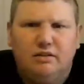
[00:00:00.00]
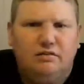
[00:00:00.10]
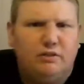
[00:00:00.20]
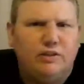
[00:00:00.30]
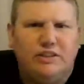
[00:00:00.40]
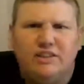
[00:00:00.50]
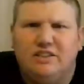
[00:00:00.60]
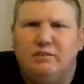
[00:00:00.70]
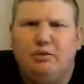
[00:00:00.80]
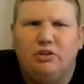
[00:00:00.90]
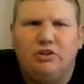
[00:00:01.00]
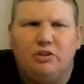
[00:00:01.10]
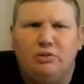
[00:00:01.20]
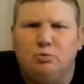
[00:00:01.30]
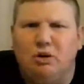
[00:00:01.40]
typically
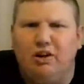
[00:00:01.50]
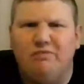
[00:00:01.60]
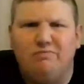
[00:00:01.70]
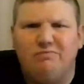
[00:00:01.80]
starts what?